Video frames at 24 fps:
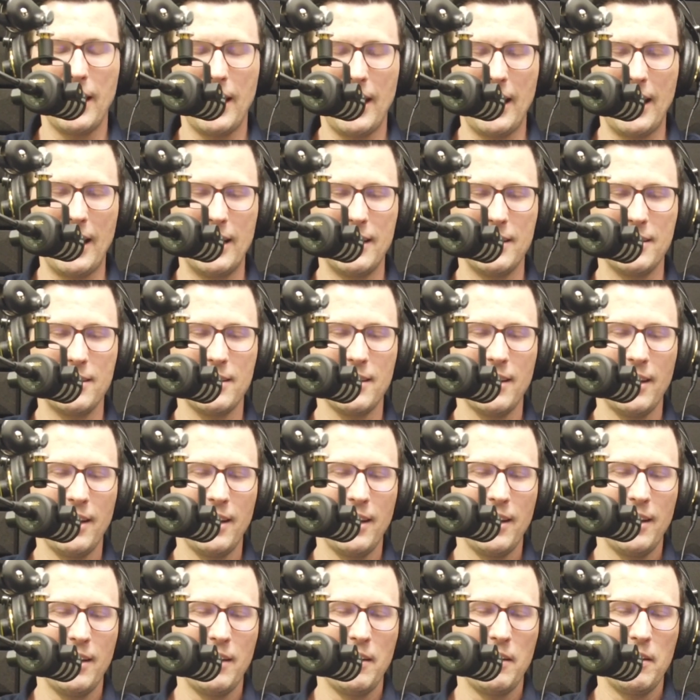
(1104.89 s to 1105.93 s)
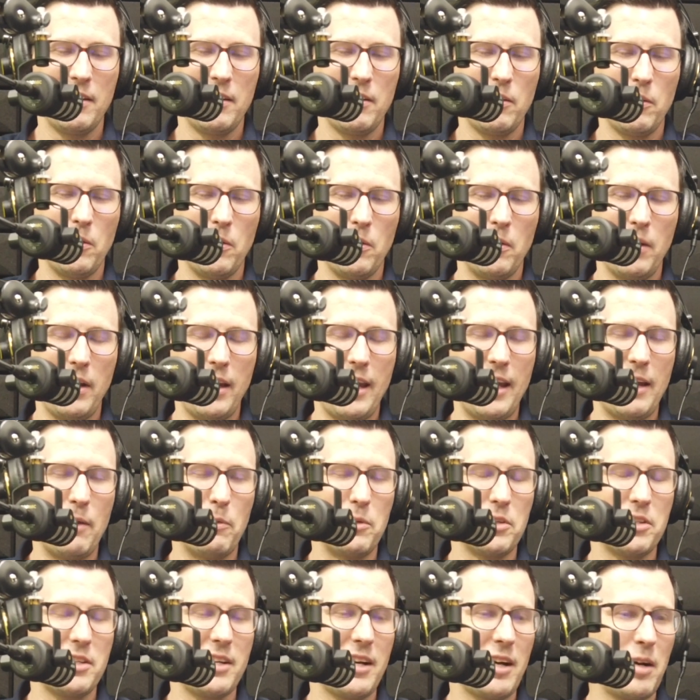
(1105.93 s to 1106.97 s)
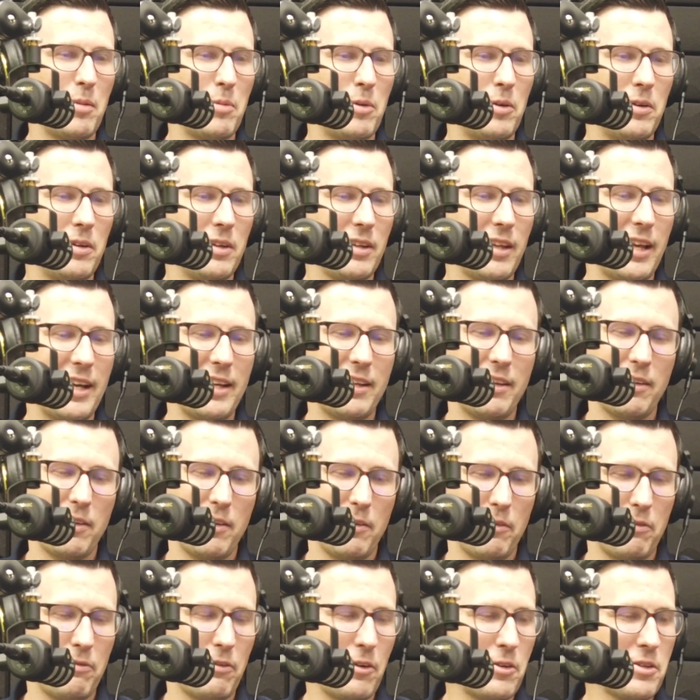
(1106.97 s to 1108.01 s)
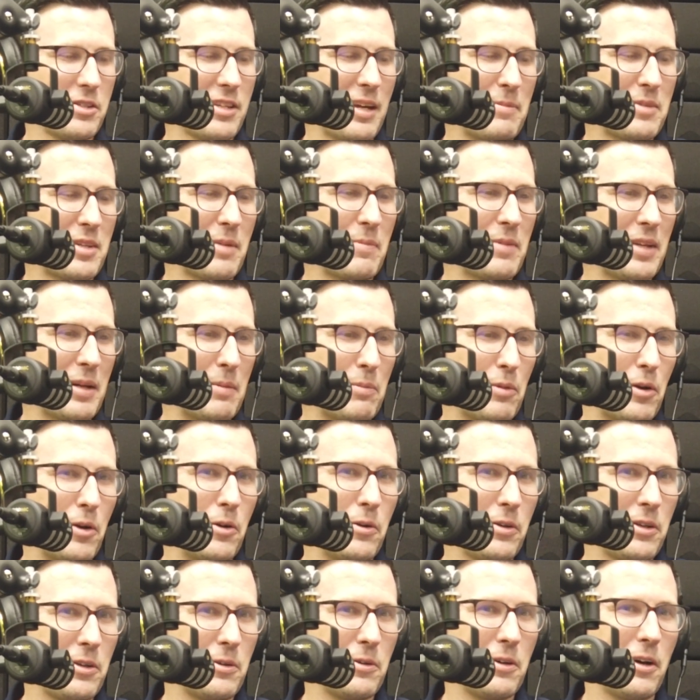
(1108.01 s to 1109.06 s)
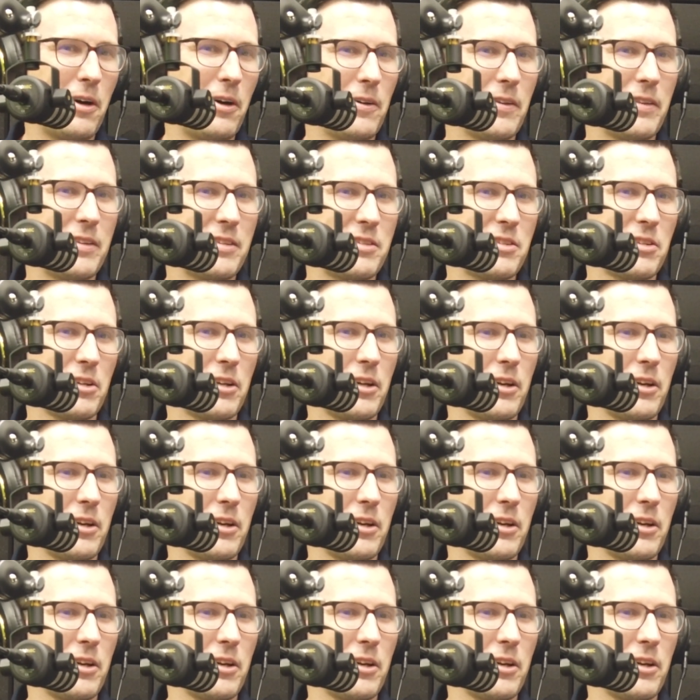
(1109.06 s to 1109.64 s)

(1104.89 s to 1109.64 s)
And it was terrible. Like the first time something broke, you called